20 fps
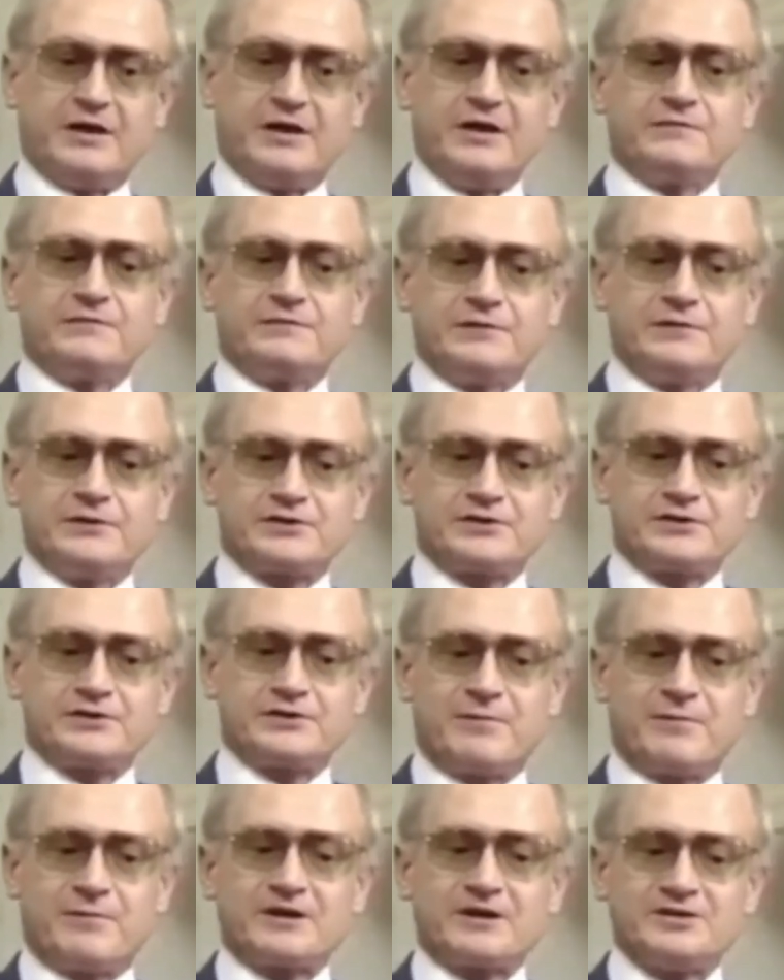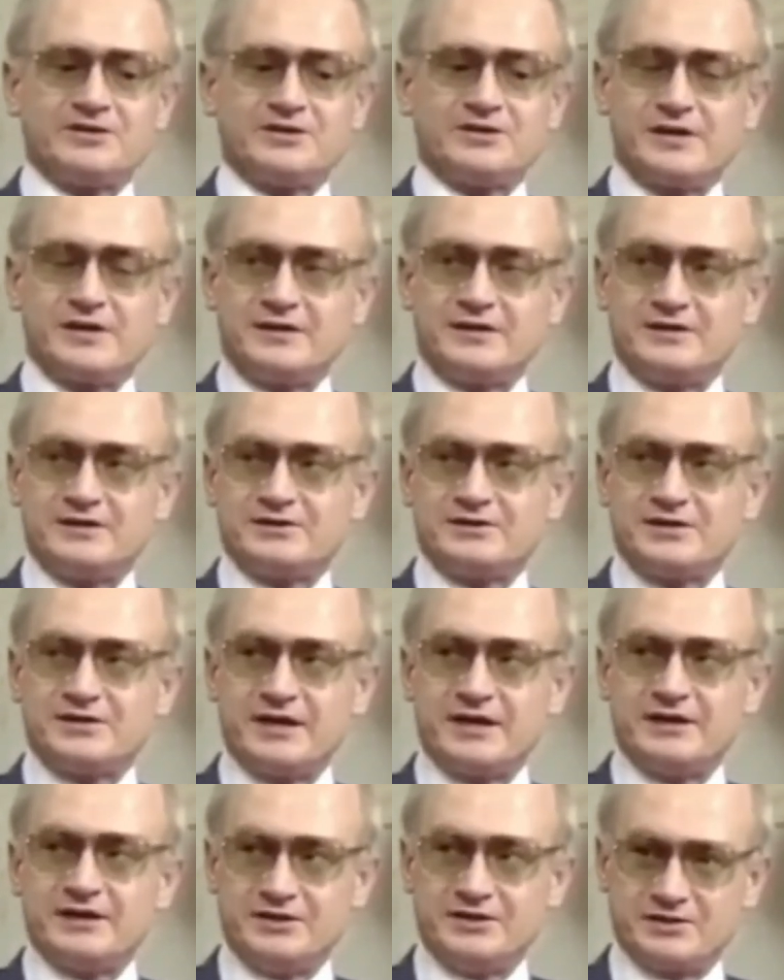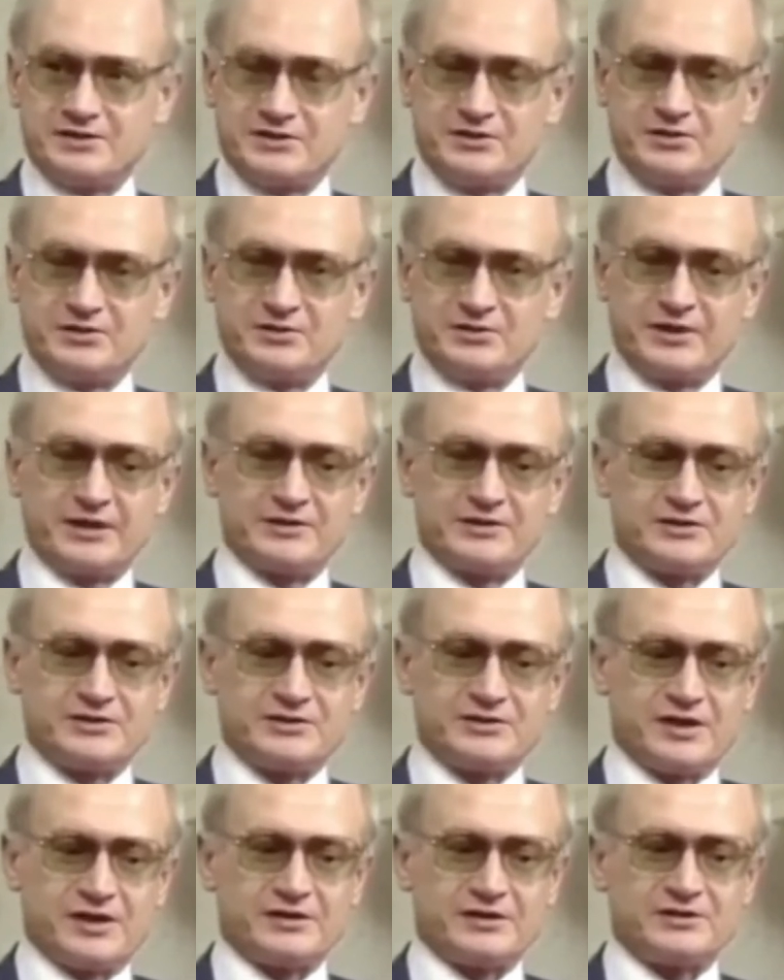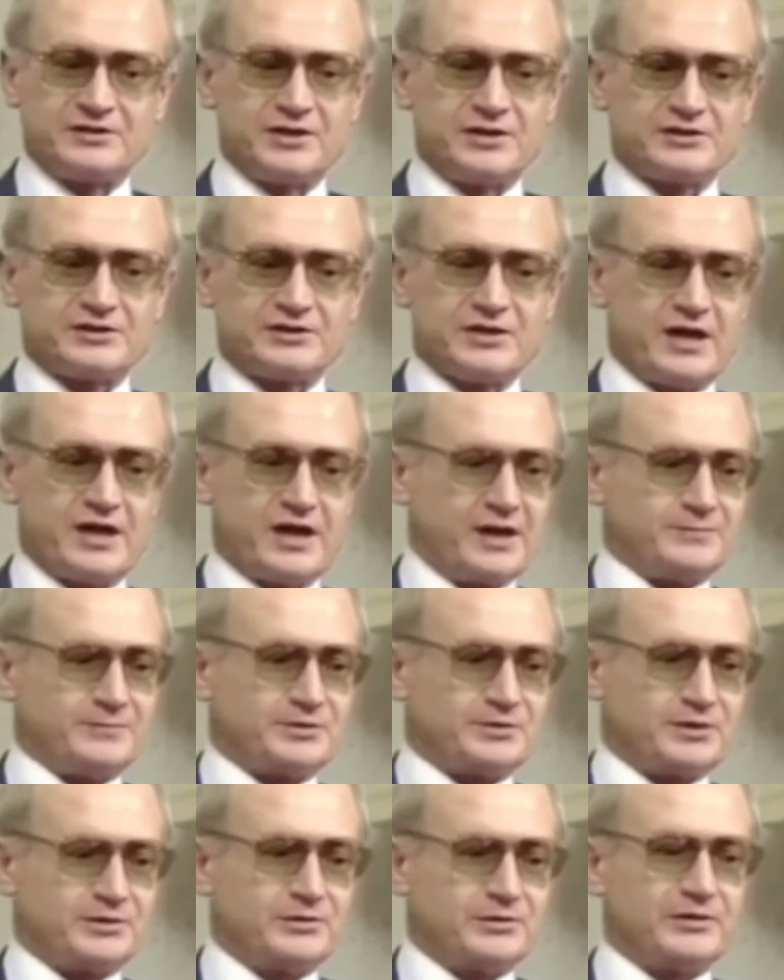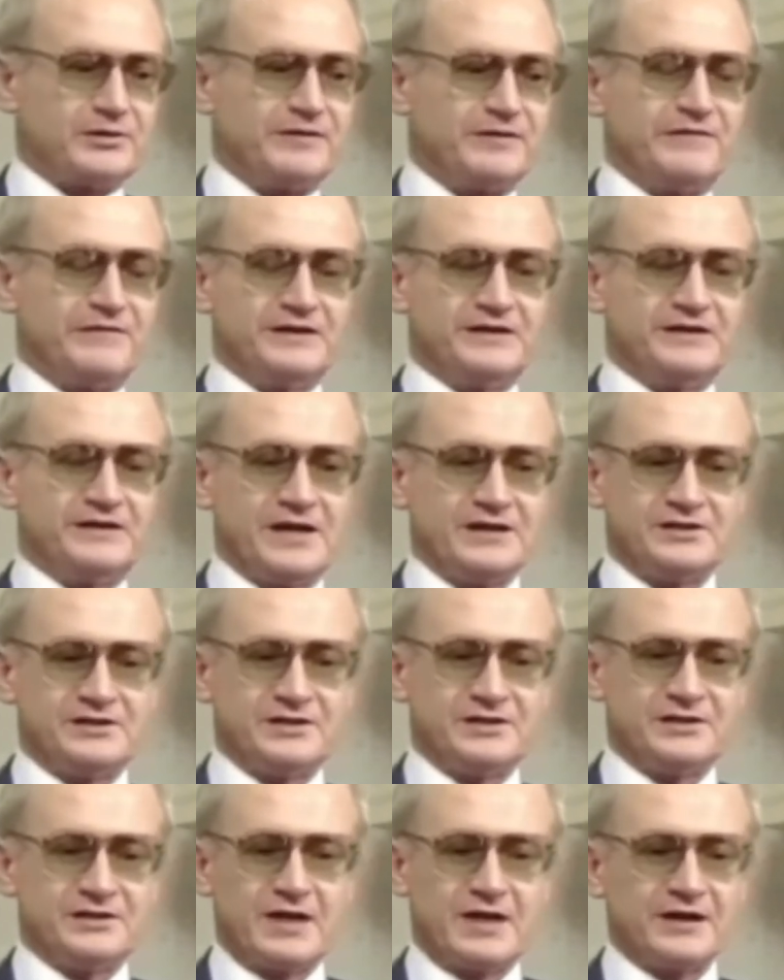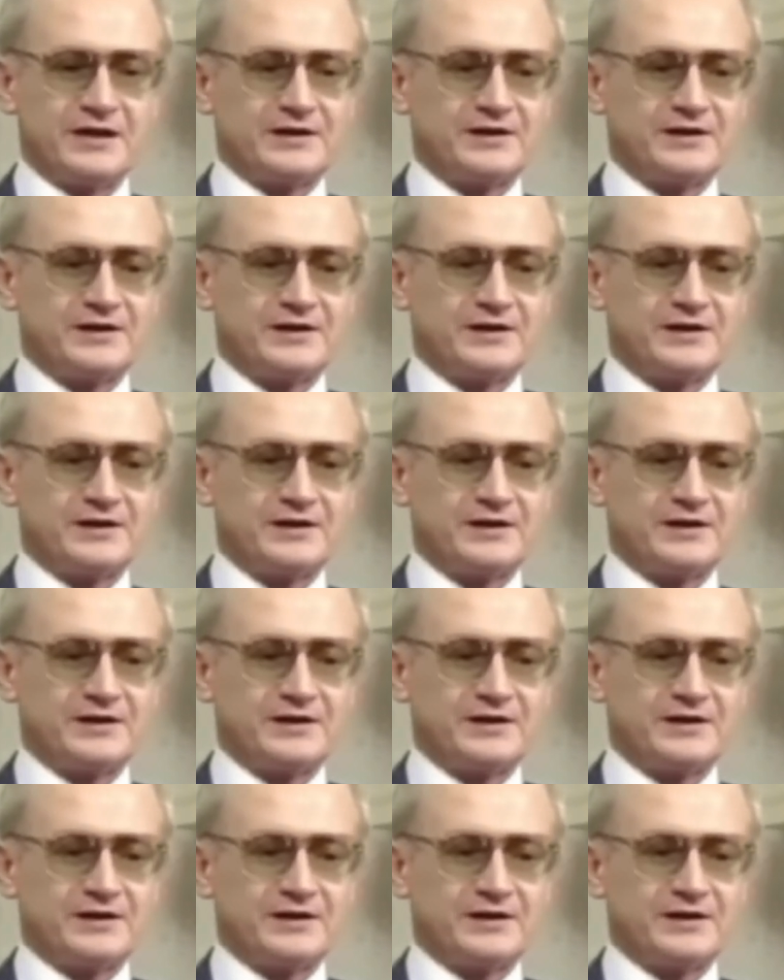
influence of Marxist Leninist ideas in the United States is absolutely fantastic.